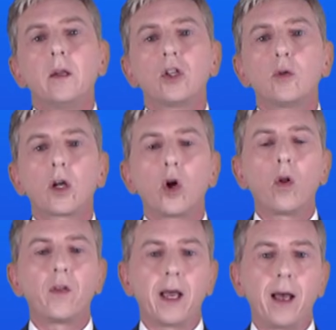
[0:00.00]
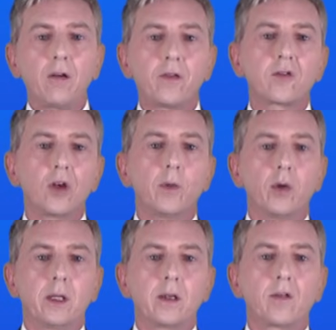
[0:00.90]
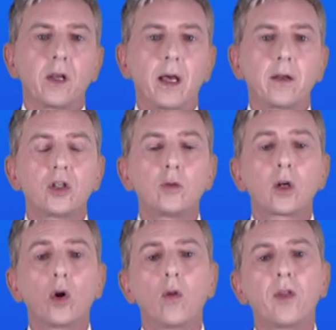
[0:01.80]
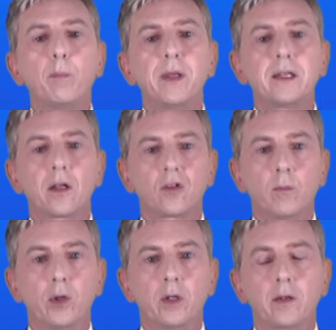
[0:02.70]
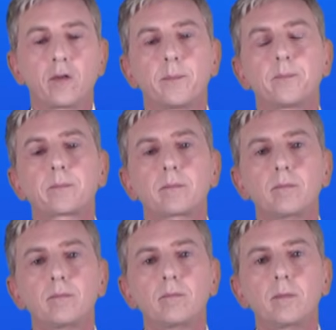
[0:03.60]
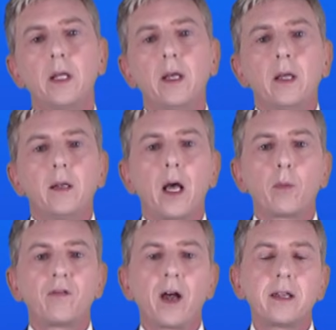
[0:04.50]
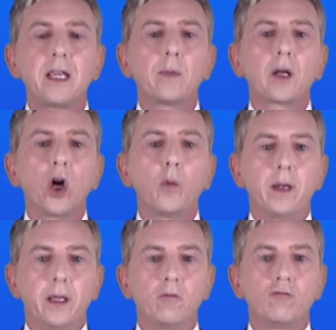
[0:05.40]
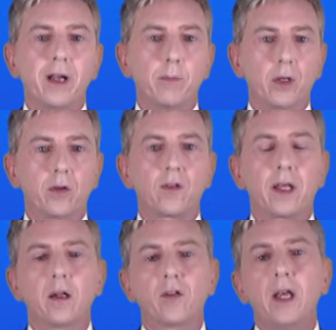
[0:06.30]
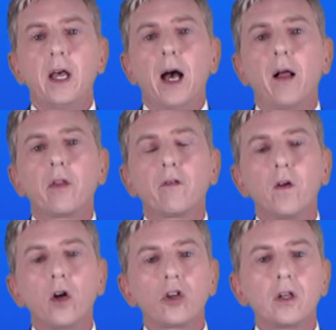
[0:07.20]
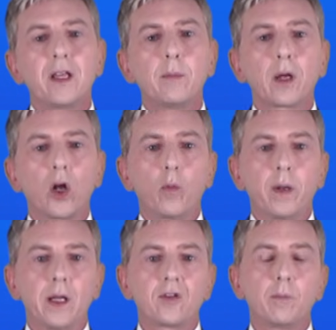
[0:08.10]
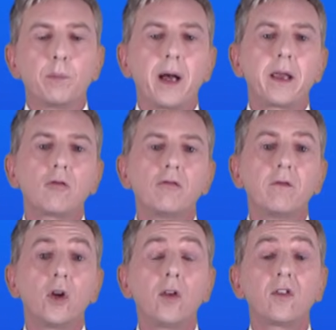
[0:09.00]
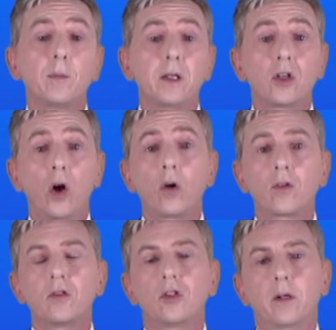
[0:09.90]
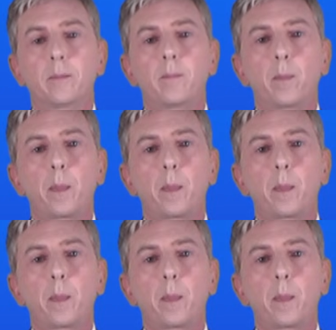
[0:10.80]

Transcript: Two are called the alpha subunits, and two are called the beta subunits. Now we find hemoglobin in red blood cells, and the function of hemoglobin is to bind reversibly to oxygen.